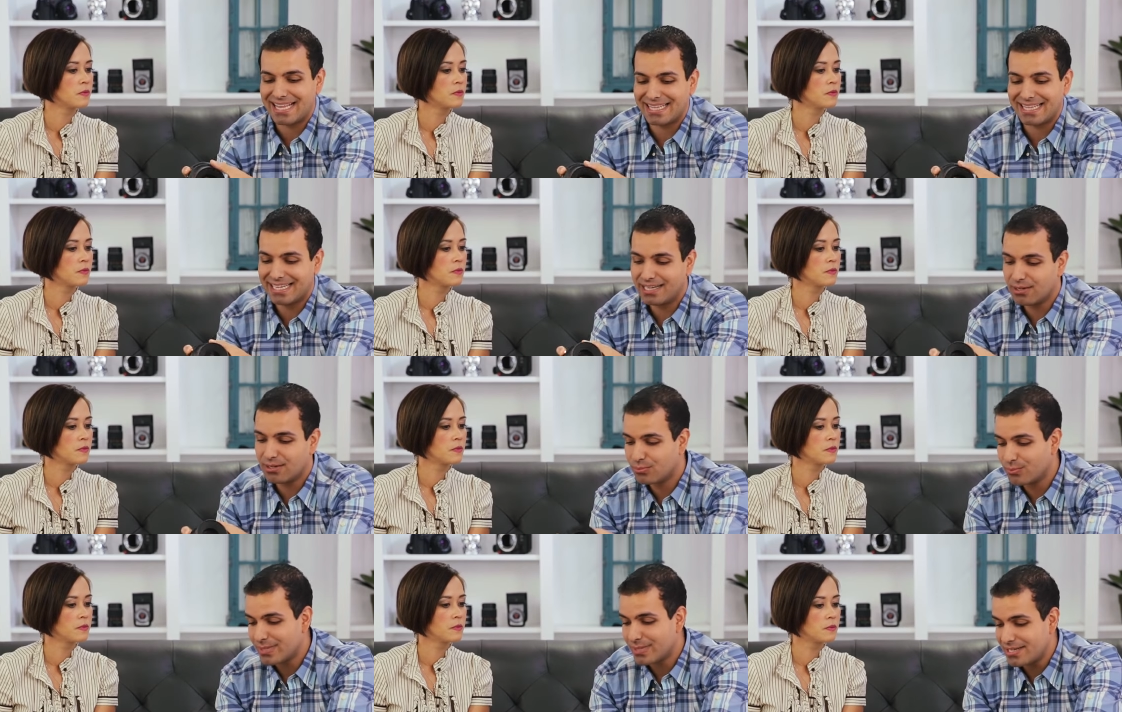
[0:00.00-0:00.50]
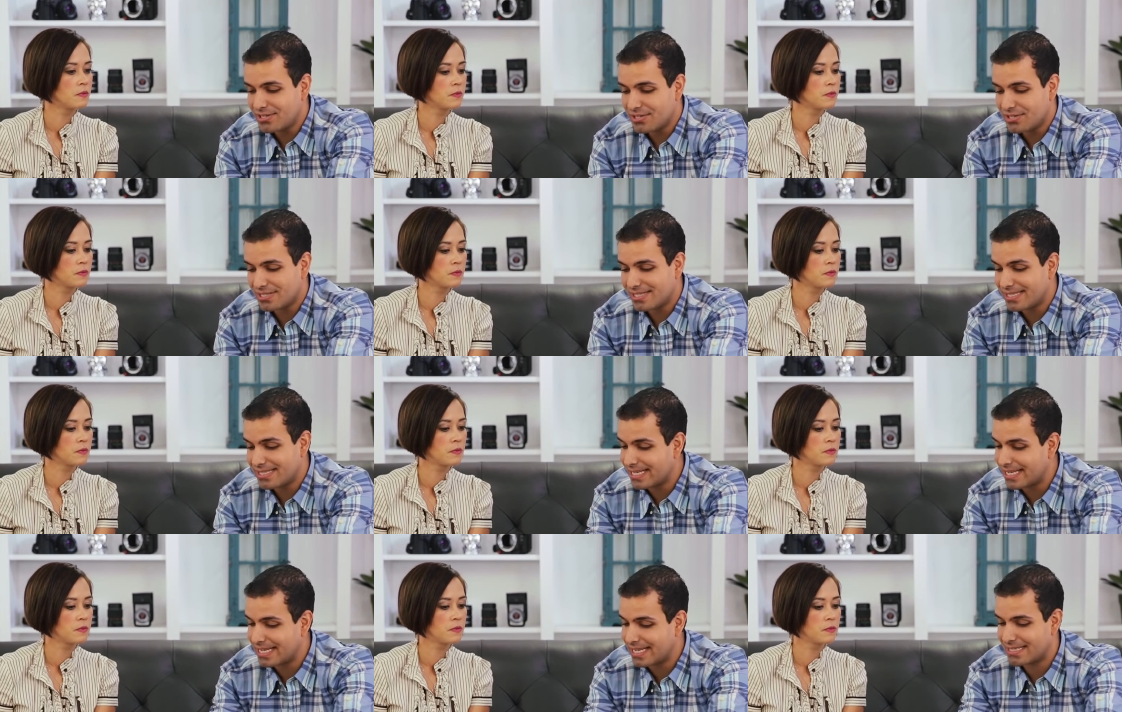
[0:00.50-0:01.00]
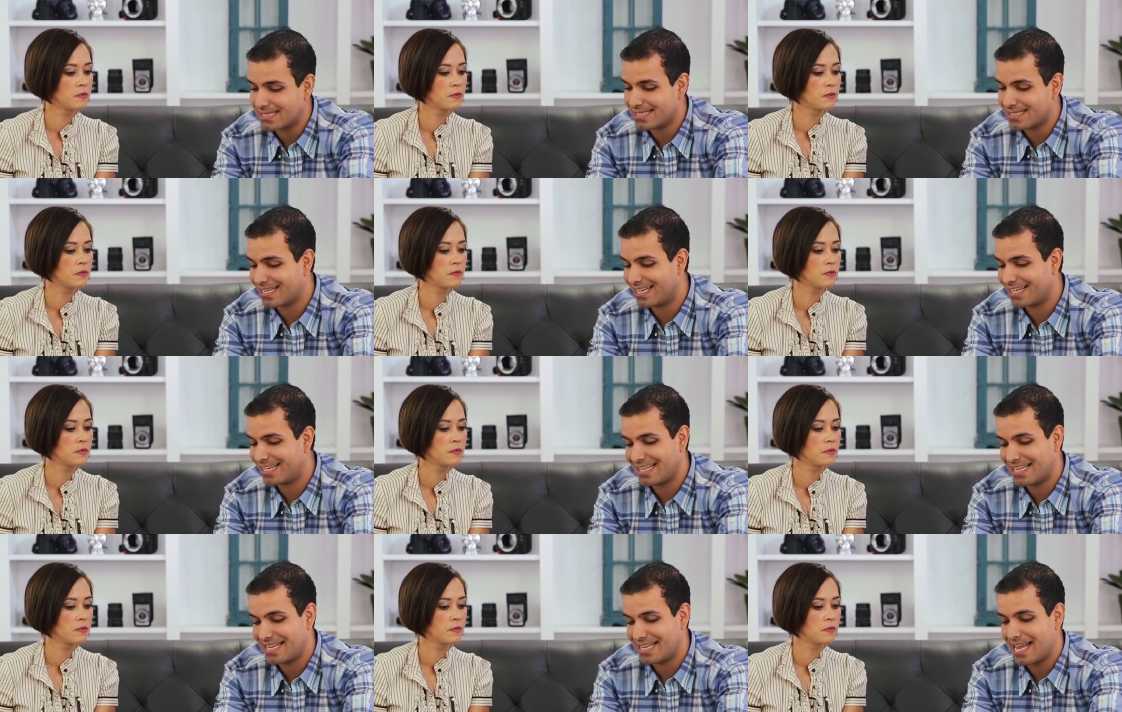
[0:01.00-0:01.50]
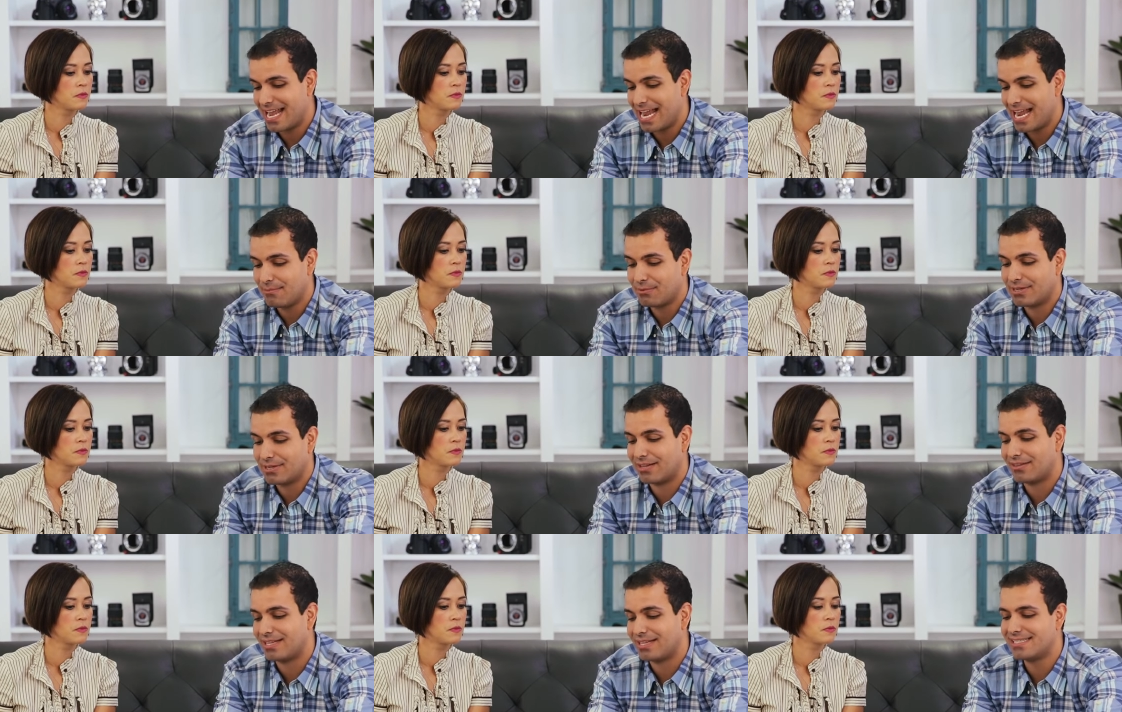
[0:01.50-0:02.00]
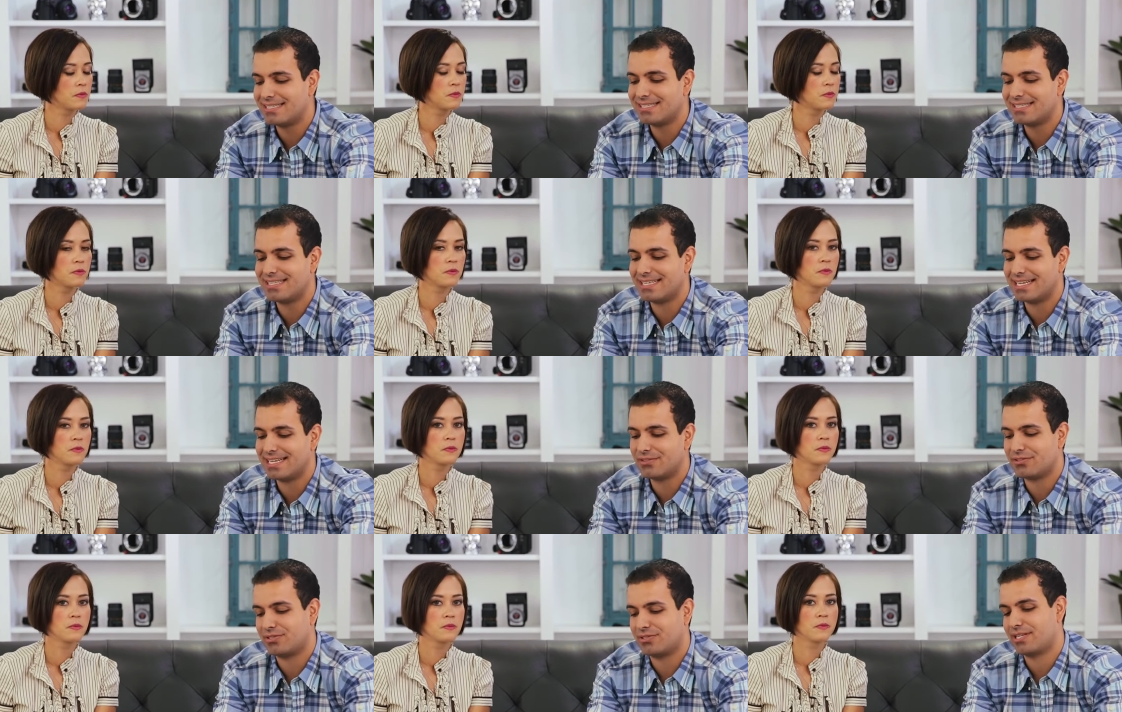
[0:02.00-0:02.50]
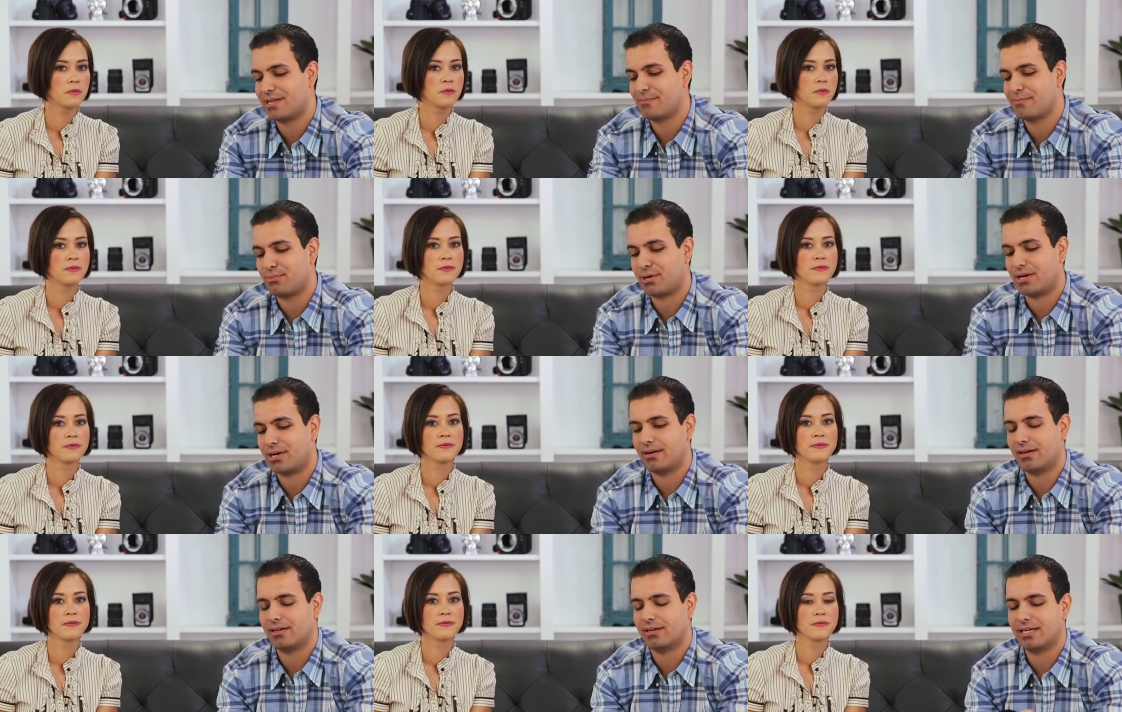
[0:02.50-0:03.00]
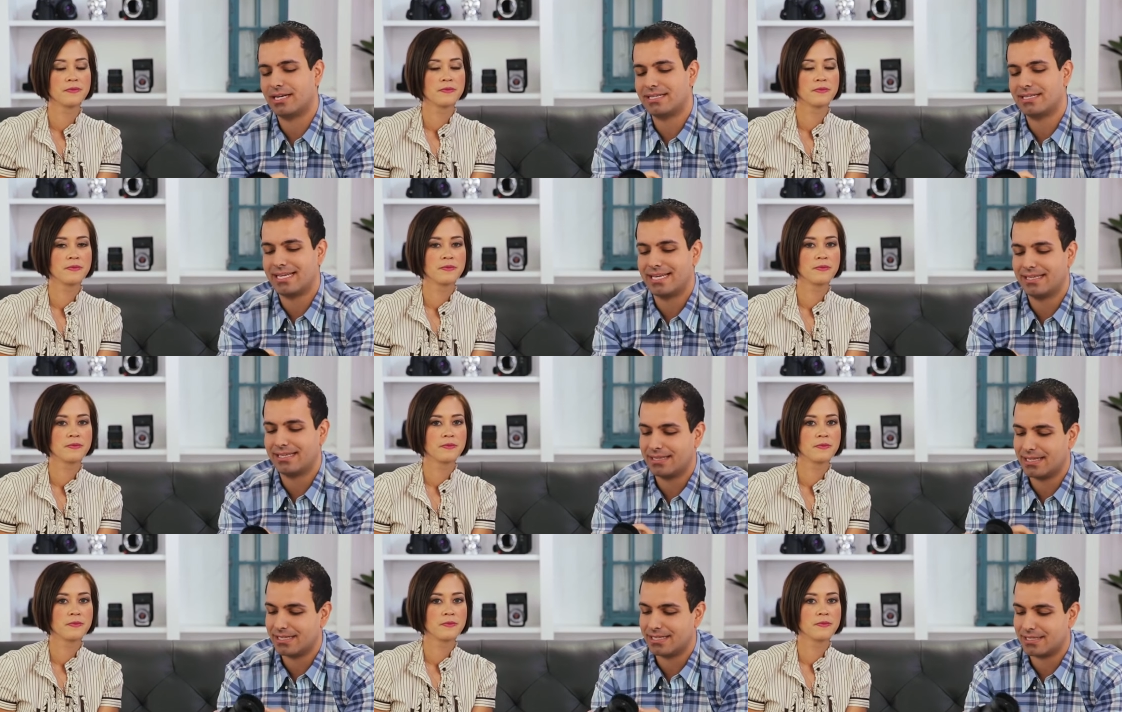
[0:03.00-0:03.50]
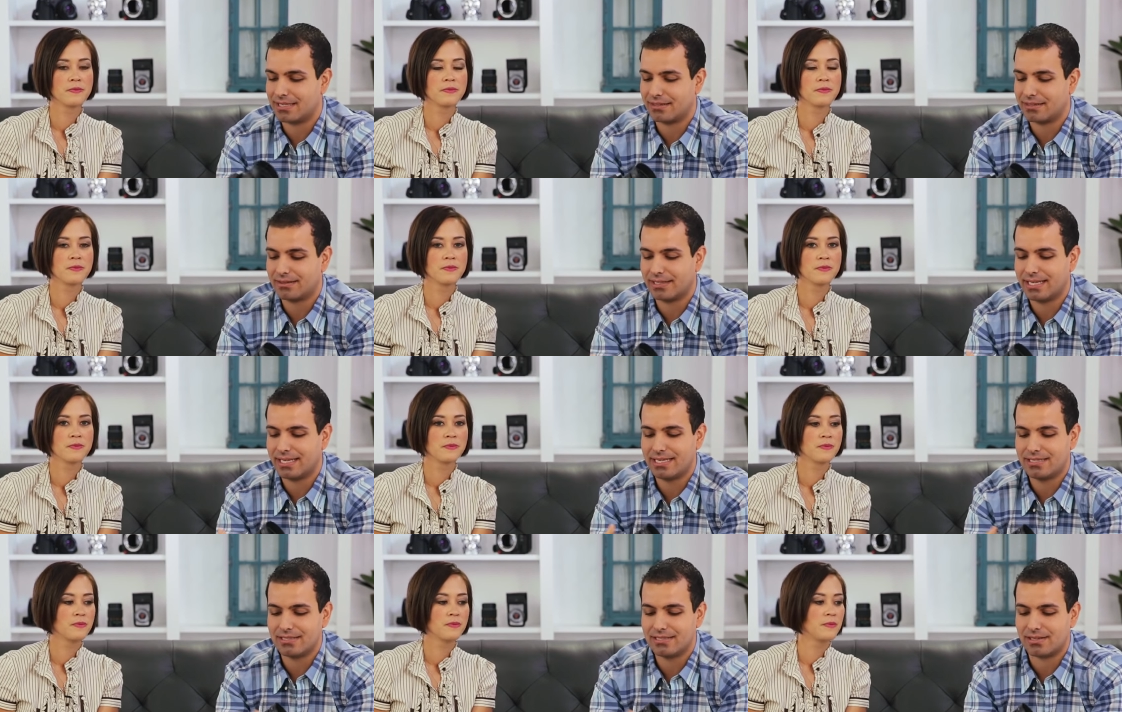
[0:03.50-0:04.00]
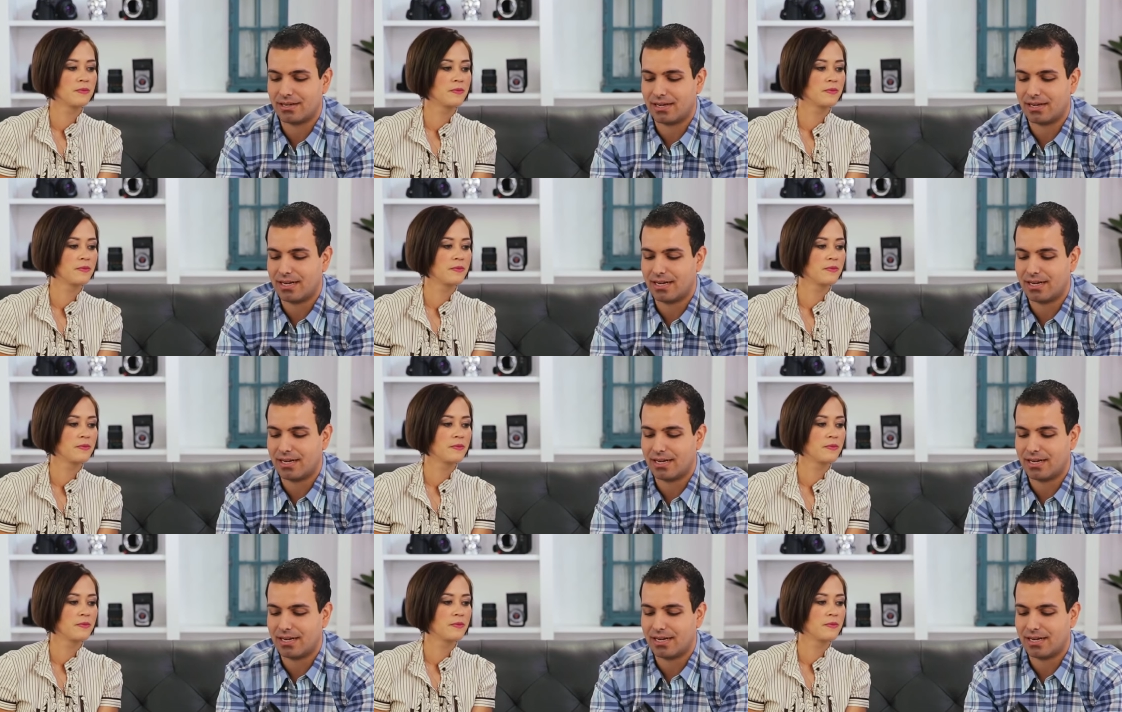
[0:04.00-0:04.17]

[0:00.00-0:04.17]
Speaker 1: and then it reaches the inside of the camera. Now, this is the interesting part. I'm gonna take this lens